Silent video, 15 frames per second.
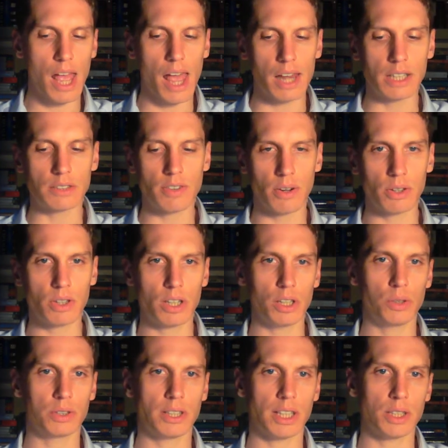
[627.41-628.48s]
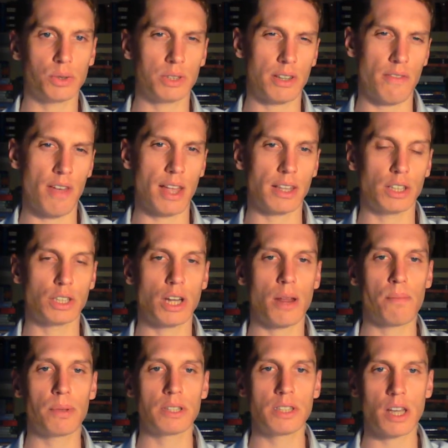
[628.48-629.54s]
And he's very good at using that to his advantage. And
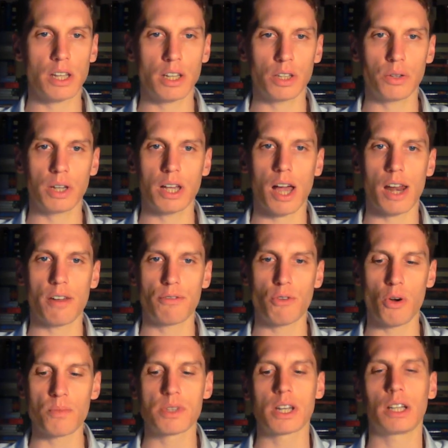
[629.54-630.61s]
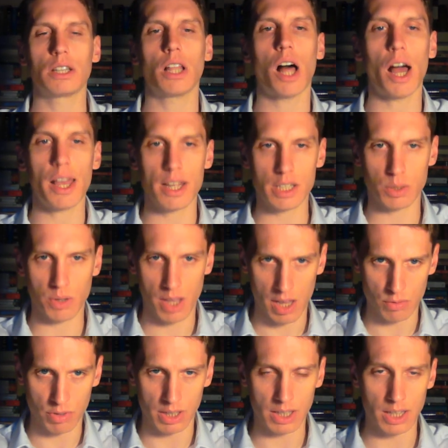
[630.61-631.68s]
in particular, he kind of forms an alliance with
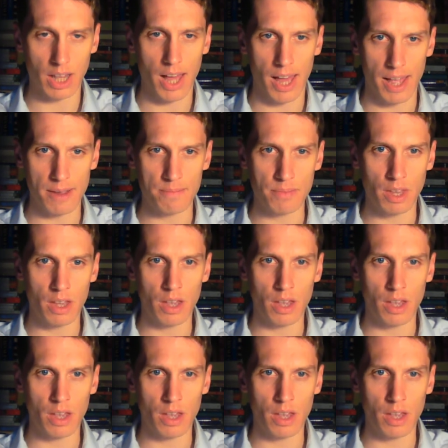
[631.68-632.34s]
Henry Clay